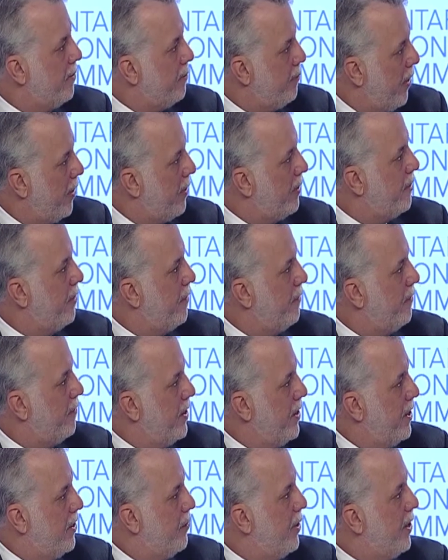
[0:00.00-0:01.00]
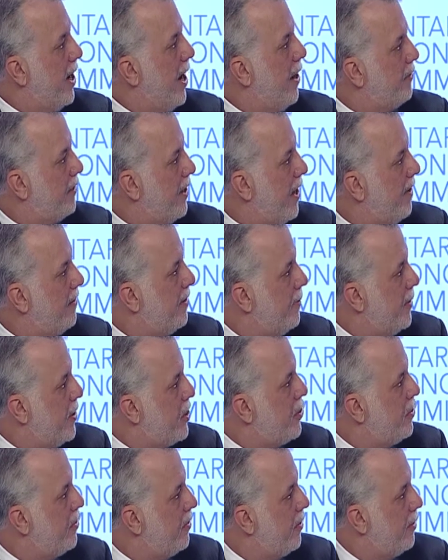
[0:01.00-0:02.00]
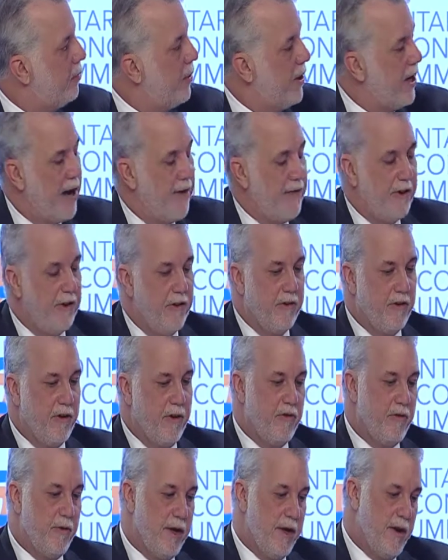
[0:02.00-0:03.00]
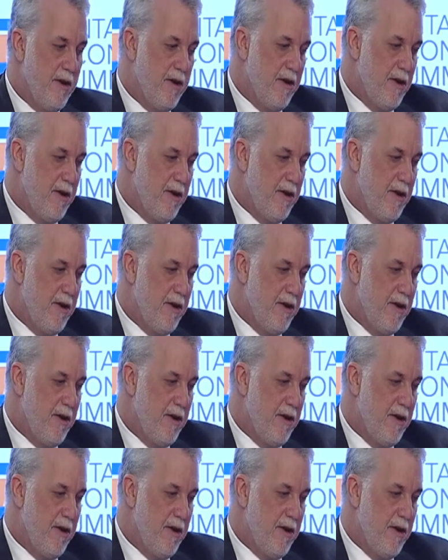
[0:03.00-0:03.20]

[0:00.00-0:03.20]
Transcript: part of the greenhouse gas emissions that we have in this country.